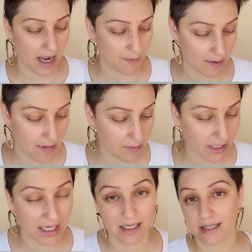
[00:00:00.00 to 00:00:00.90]
High by
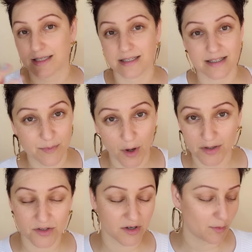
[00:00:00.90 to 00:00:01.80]
Maybelline. This isn't
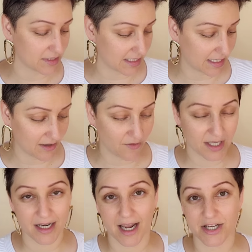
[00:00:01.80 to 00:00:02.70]
sponsored, it wasn't
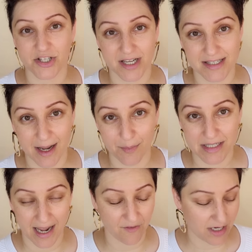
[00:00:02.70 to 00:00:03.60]
given. I just happened
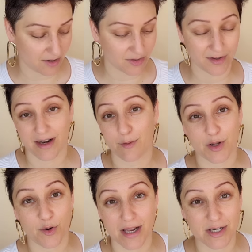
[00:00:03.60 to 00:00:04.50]
to have it here, so I thought I
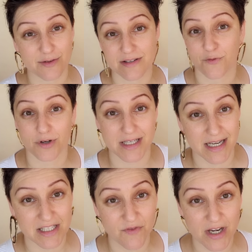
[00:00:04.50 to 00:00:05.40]
would go ahead and use it for
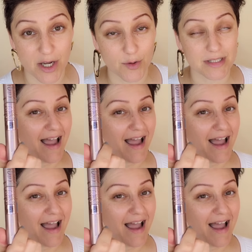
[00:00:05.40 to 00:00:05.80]
today's video.